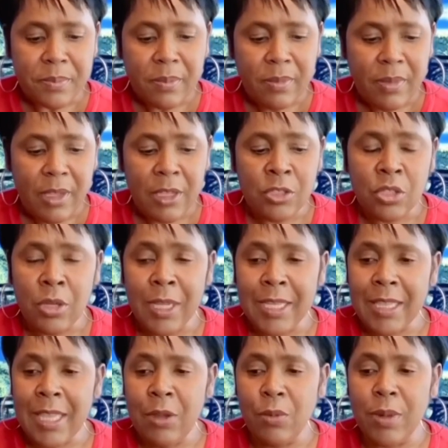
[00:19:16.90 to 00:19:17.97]
So I think
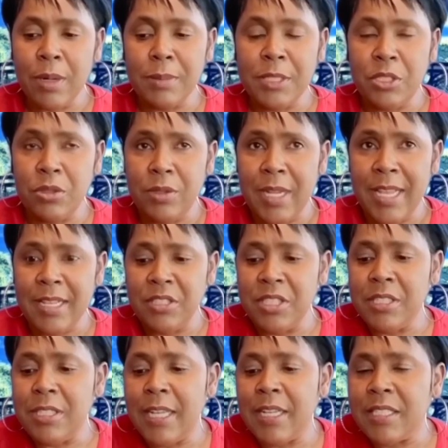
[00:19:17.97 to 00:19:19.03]
what I'm going to do now is just
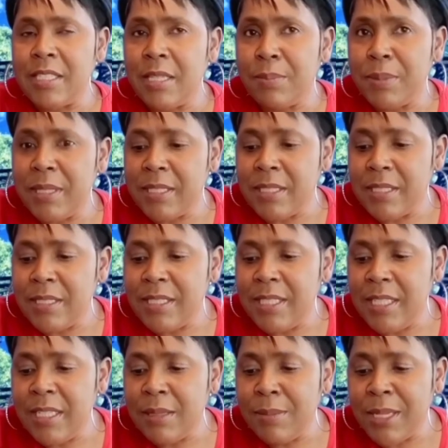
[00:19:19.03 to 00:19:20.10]
take a sip of this tea to
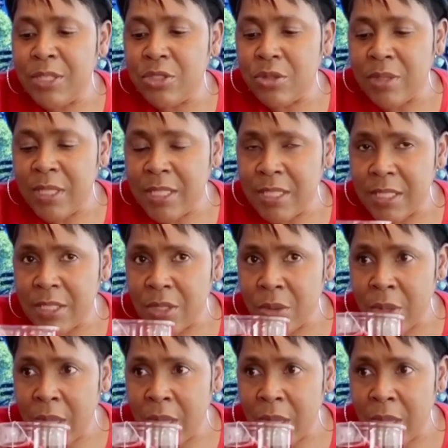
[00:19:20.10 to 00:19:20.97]
make sure this is okay.